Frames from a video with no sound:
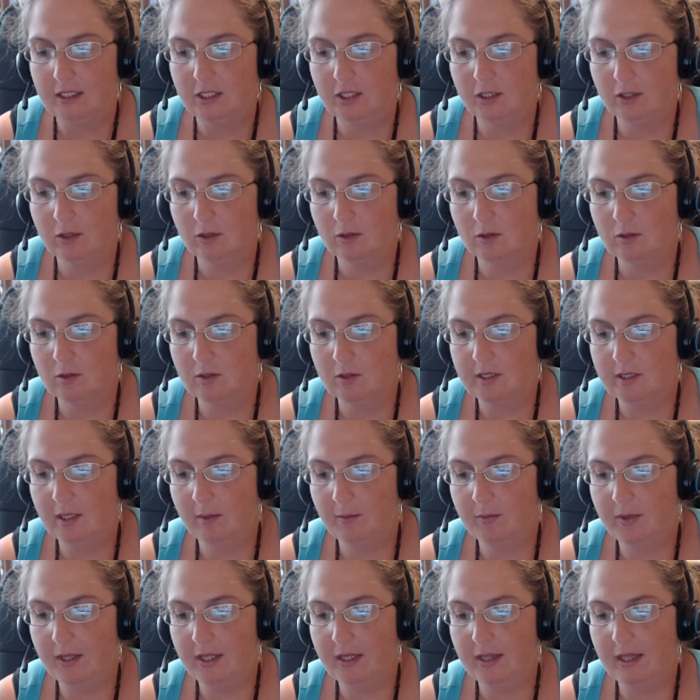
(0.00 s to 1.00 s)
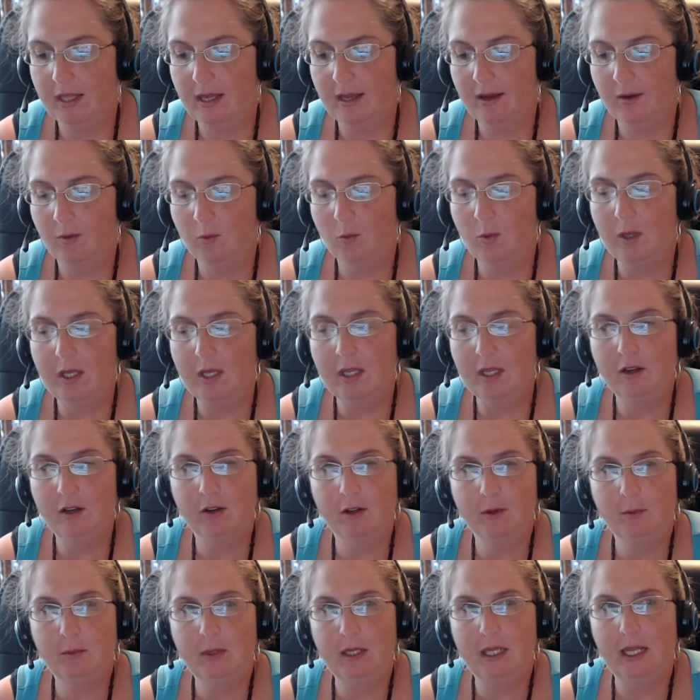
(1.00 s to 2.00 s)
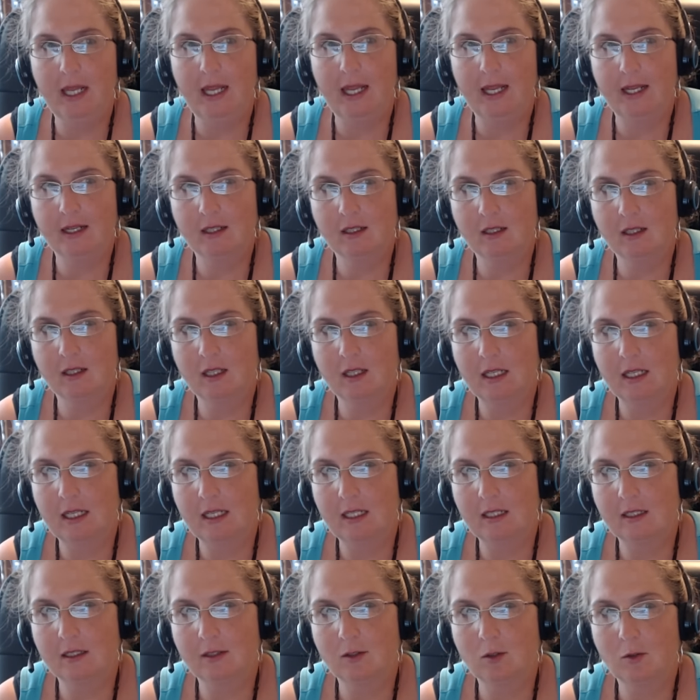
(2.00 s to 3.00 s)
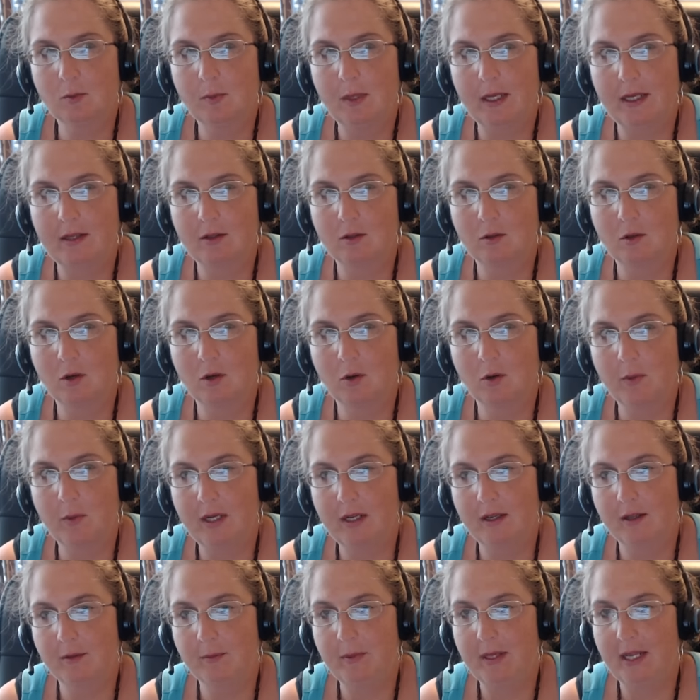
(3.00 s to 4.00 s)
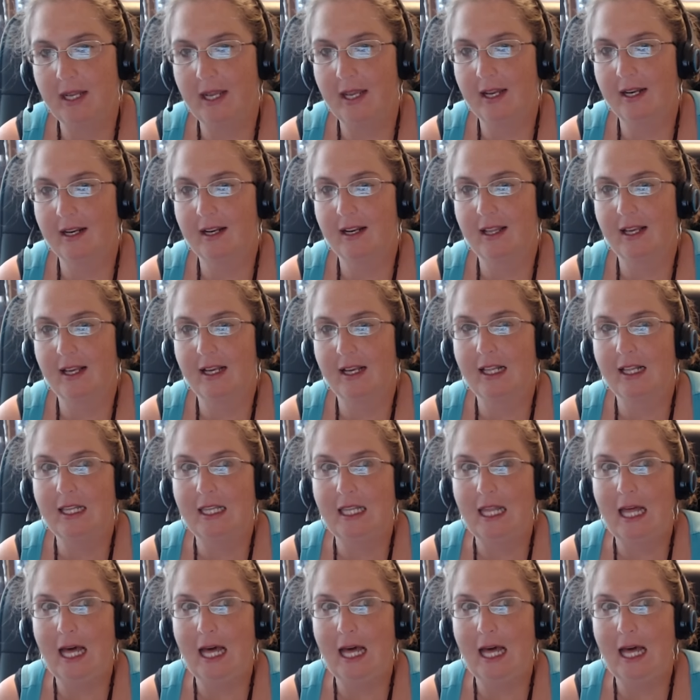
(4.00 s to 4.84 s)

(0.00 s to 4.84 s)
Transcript: to something that we could be handling a little better or we could be handling a